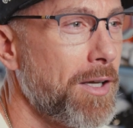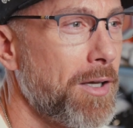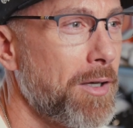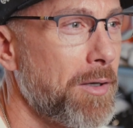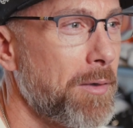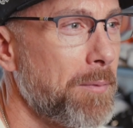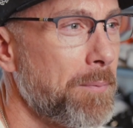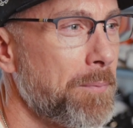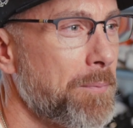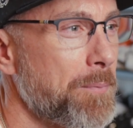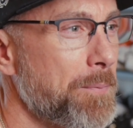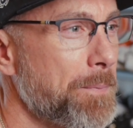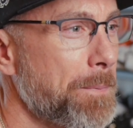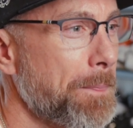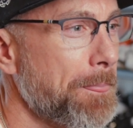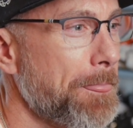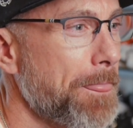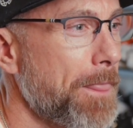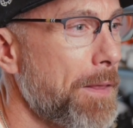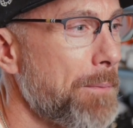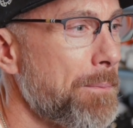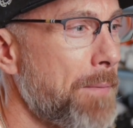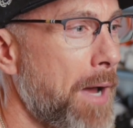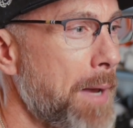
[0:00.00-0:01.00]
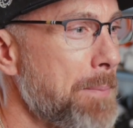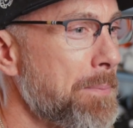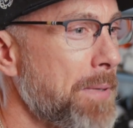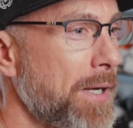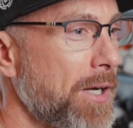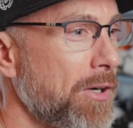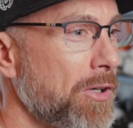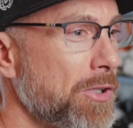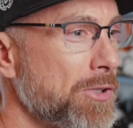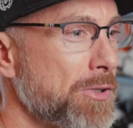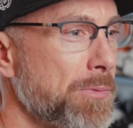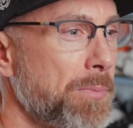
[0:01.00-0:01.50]
Both of my
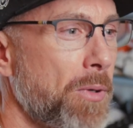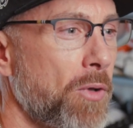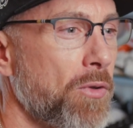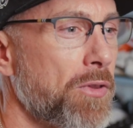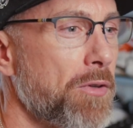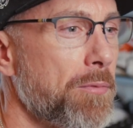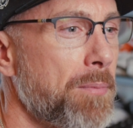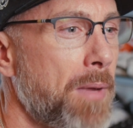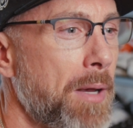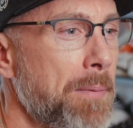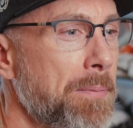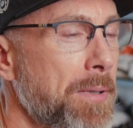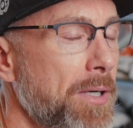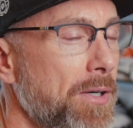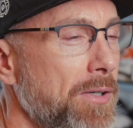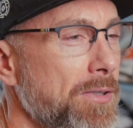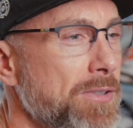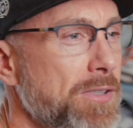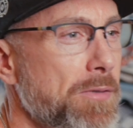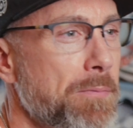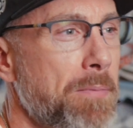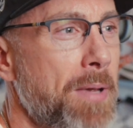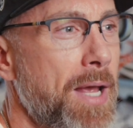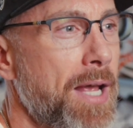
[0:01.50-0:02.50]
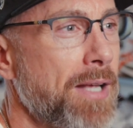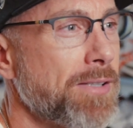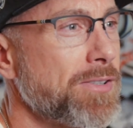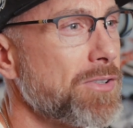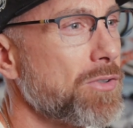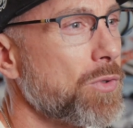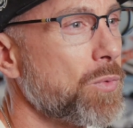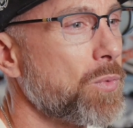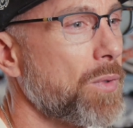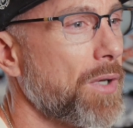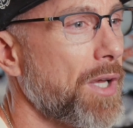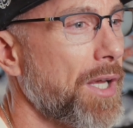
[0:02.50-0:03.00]
parents have
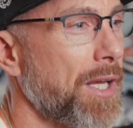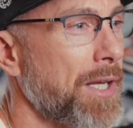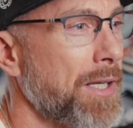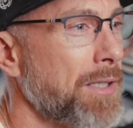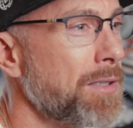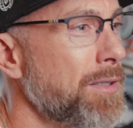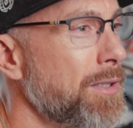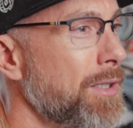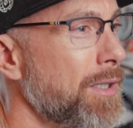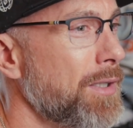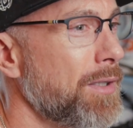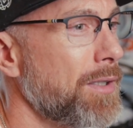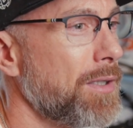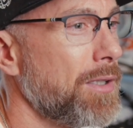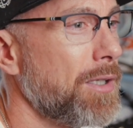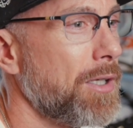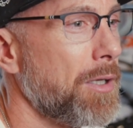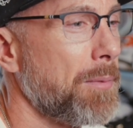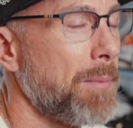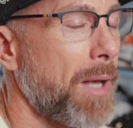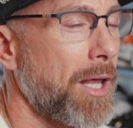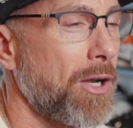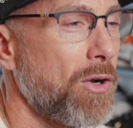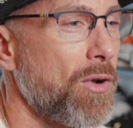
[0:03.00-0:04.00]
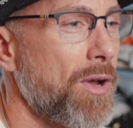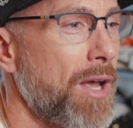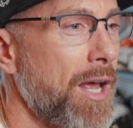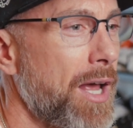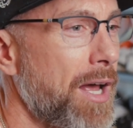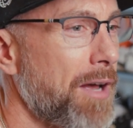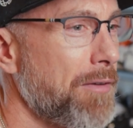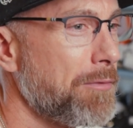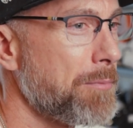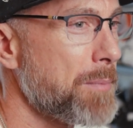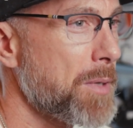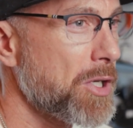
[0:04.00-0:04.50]
passed away. I don't
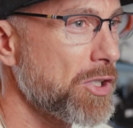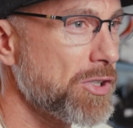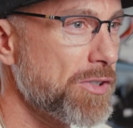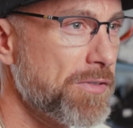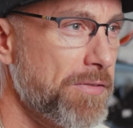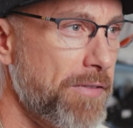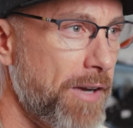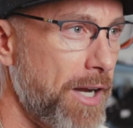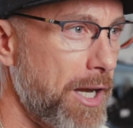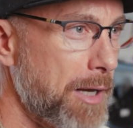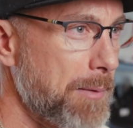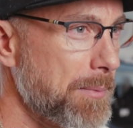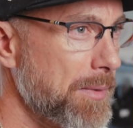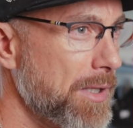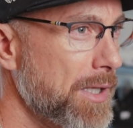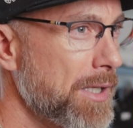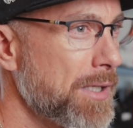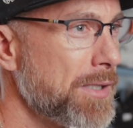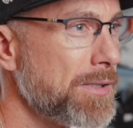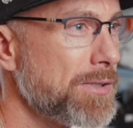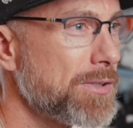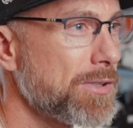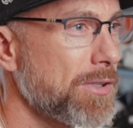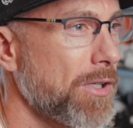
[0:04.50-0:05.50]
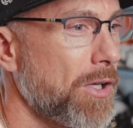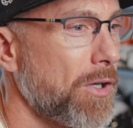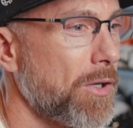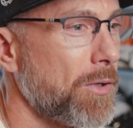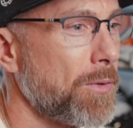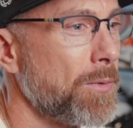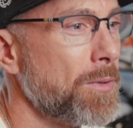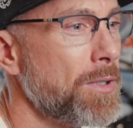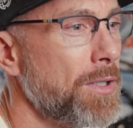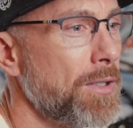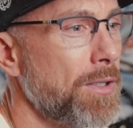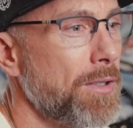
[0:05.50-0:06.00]
have much family,
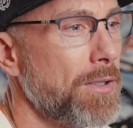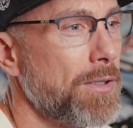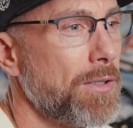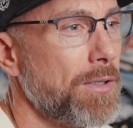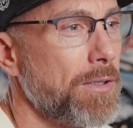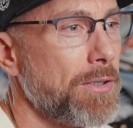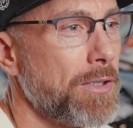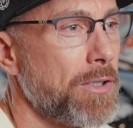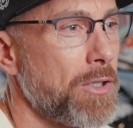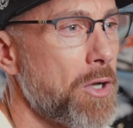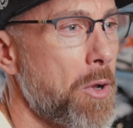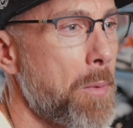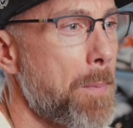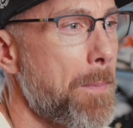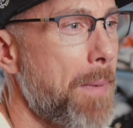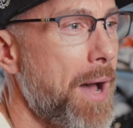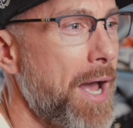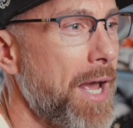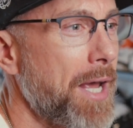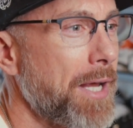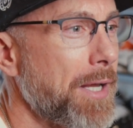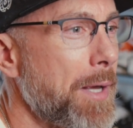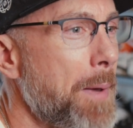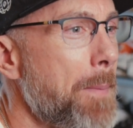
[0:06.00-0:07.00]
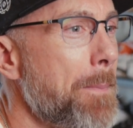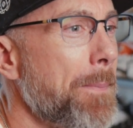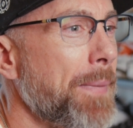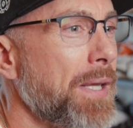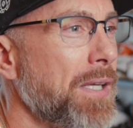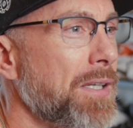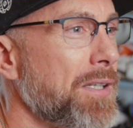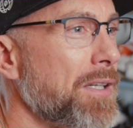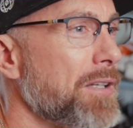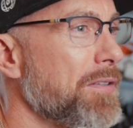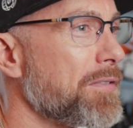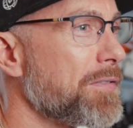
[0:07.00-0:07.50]
so my
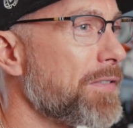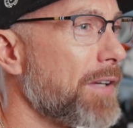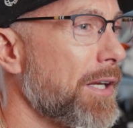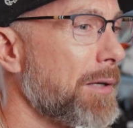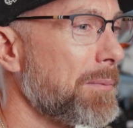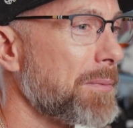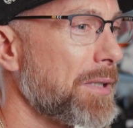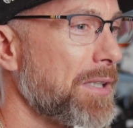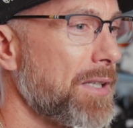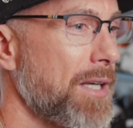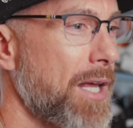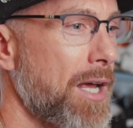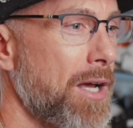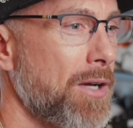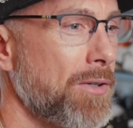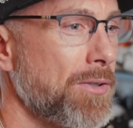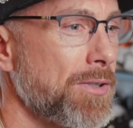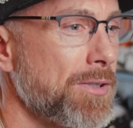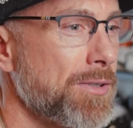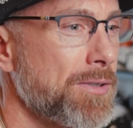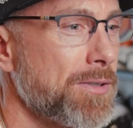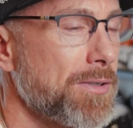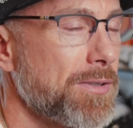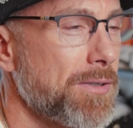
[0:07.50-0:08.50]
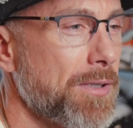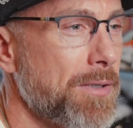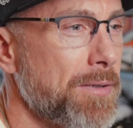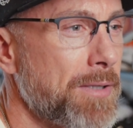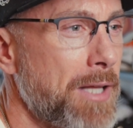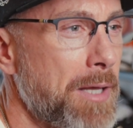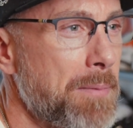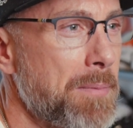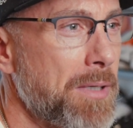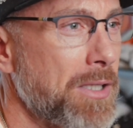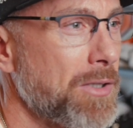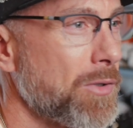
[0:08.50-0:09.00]
immediate family now
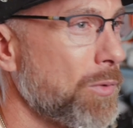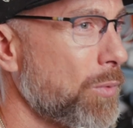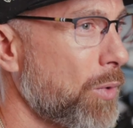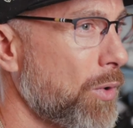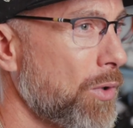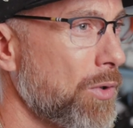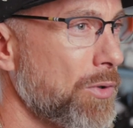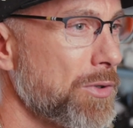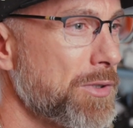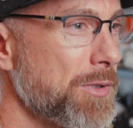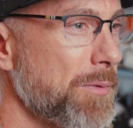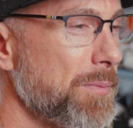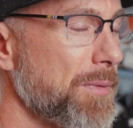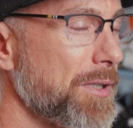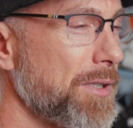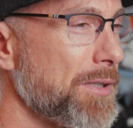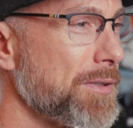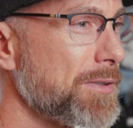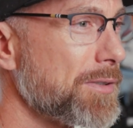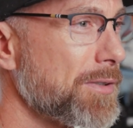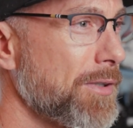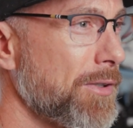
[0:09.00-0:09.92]
they mean the world to me.